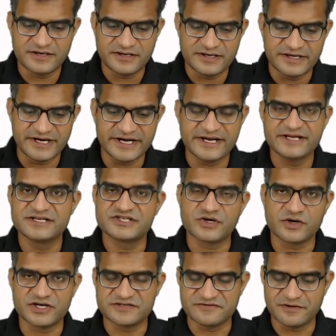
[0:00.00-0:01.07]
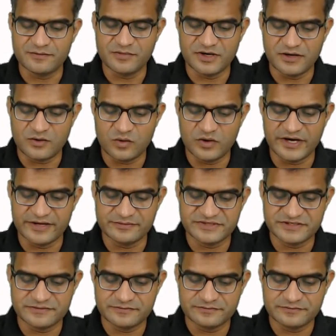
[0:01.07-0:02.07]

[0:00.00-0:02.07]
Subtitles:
getting shortlist from old IIMs.